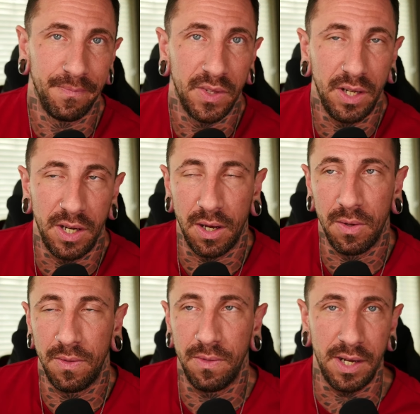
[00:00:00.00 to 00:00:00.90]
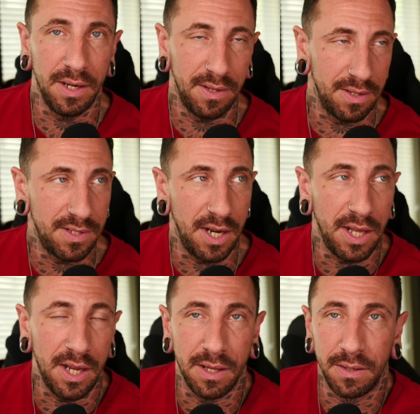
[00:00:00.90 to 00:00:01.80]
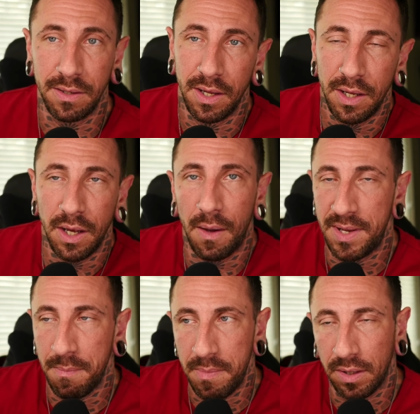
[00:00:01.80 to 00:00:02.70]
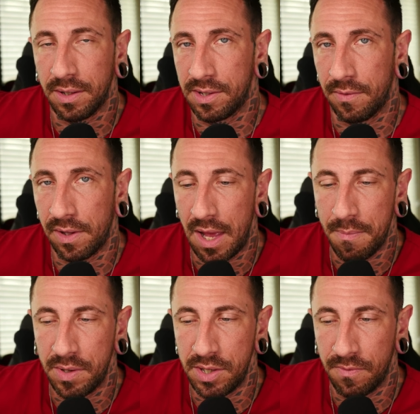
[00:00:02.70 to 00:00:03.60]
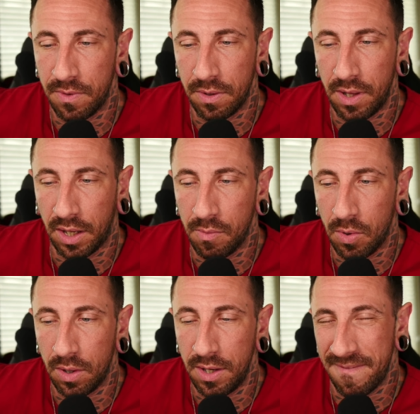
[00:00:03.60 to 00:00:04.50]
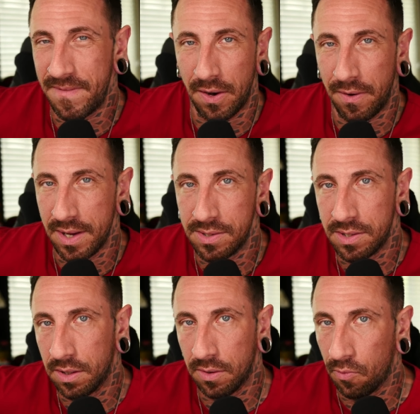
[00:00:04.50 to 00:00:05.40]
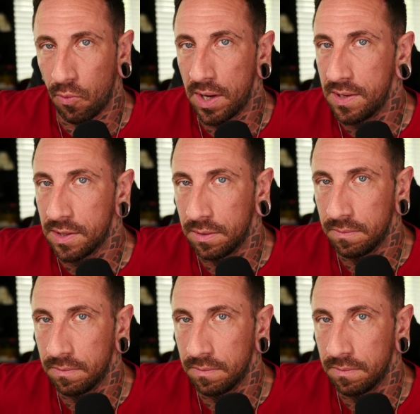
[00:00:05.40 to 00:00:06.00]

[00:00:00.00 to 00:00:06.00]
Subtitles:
you know, the city and update buildings, stuff like that, but for, like, a more nefarious reason.